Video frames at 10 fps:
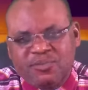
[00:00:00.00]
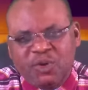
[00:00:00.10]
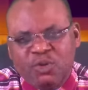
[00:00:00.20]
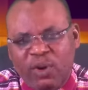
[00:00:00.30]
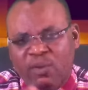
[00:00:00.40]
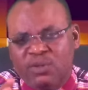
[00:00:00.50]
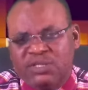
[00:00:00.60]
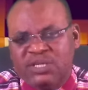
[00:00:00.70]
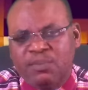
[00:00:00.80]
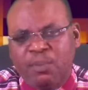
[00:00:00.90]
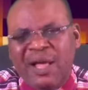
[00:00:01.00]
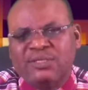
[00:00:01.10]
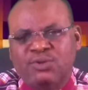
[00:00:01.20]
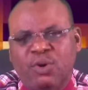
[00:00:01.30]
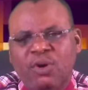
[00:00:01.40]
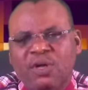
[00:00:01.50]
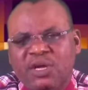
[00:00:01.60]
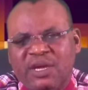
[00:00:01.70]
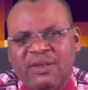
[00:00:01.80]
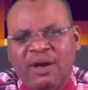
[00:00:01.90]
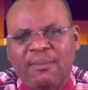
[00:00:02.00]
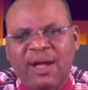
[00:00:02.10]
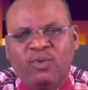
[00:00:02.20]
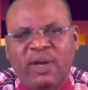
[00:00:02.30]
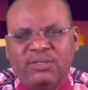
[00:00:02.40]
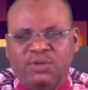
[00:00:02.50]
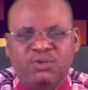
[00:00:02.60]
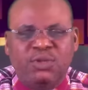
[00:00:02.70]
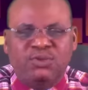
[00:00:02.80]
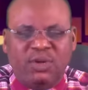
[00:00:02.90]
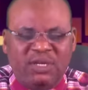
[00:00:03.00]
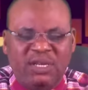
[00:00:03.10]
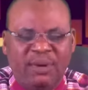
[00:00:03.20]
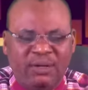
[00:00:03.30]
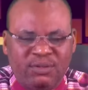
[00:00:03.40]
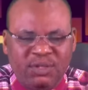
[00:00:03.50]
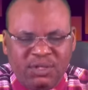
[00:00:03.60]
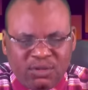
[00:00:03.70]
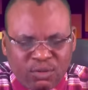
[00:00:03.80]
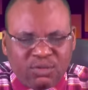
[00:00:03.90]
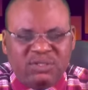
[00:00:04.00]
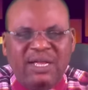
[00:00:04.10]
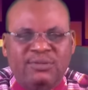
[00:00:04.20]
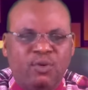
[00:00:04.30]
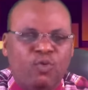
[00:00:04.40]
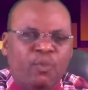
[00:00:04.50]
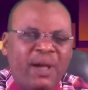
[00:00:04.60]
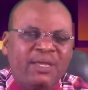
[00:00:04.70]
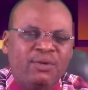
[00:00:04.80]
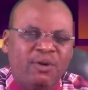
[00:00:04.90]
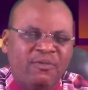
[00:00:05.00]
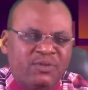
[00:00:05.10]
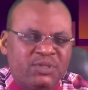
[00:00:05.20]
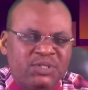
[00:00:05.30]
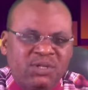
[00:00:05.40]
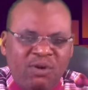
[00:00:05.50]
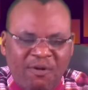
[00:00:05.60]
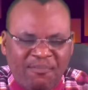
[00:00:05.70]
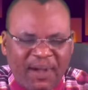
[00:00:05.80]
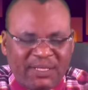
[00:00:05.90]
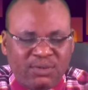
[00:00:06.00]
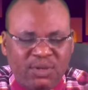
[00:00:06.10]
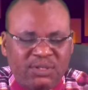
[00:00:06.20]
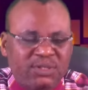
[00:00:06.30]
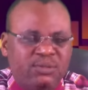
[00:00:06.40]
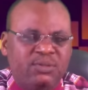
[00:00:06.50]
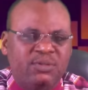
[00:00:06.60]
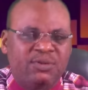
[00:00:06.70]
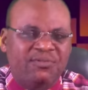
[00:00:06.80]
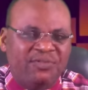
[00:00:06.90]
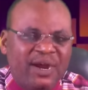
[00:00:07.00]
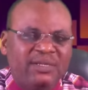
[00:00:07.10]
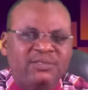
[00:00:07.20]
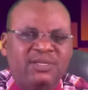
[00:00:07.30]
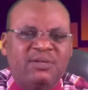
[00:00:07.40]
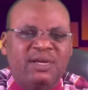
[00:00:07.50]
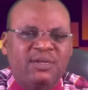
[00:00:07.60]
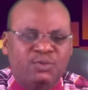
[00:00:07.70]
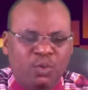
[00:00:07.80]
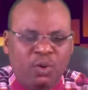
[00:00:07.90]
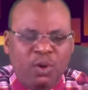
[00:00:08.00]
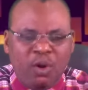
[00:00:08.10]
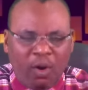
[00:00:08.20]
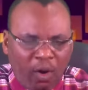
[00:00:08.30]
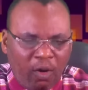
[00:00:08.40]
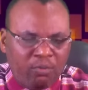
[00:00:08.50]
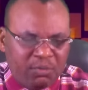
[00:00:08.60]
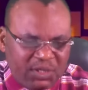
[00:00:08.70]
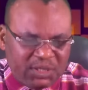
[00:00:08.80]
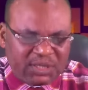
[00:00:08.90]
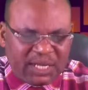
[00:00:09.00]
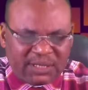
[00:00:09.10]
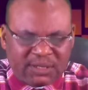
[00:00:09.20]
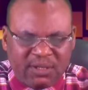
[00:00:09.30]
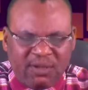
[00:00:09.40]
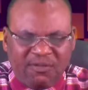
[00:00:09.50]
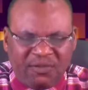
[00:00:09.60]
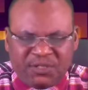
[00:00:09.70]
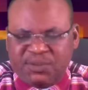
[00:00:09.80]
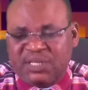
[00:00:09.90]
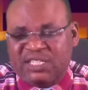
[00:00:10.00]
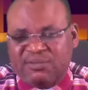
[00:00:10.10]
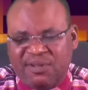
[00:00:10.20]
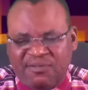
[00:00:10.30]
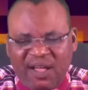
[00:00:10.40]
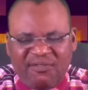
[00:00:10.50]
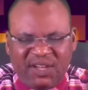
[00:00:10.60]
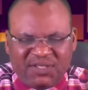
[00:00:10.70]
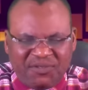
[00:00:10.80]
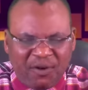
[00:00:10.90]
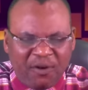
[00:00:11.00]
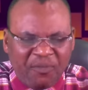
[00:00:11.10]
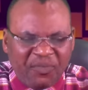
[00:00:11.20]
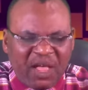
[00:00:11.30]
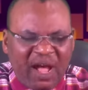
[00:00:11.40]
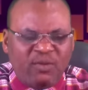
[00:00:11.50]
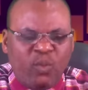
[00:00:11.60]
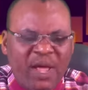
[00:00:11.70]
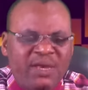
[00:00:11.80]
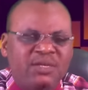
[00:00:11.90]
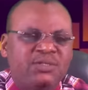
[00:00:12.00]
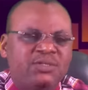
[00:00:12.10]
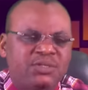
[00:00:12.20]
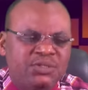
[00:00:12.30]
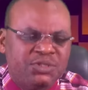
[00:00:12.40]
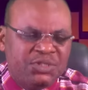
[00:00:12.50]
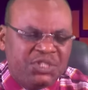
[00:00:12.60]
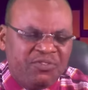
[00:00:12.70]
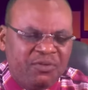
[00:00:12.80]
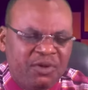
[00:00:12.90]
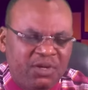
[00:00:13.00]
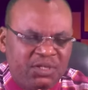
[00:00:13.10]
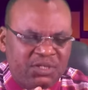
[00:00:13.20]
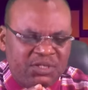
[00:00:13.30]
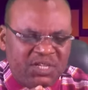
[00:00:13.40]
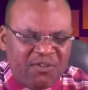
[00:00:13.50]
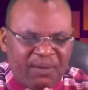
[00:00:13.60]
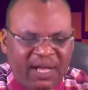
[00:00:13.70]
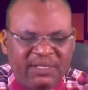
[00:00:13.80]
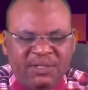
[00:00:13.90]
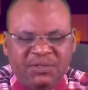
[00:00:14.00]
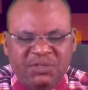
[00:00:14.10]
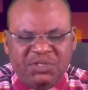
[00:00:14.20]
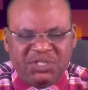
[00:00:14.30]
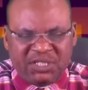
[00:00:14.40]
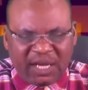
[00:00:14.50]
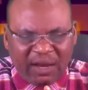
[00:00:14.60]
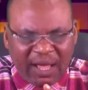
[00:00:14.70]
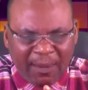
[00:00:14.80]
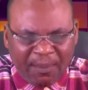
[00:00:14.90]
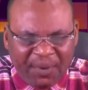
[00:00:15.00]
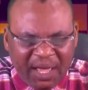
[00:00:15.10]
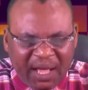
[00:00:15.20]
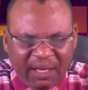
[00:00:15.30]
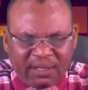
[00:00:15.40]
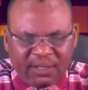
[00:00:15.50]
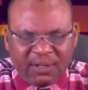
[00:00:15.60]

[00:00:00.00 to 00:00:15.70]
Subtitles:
When we see pastor in our manual, it's not just talking about those that occupy the office of pastors, is referring generally to all ministers. 1 Peter chapter 5 verse 4, and when the chief shepherd shall appear,